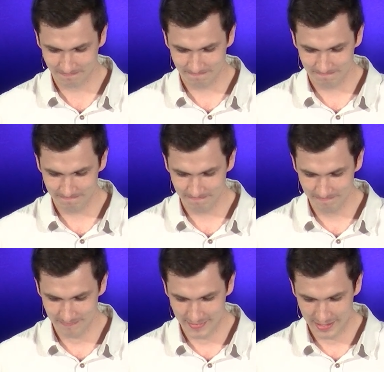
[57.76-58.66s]

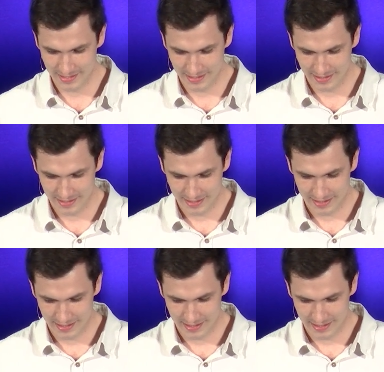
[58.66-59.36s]
Nobody speaks.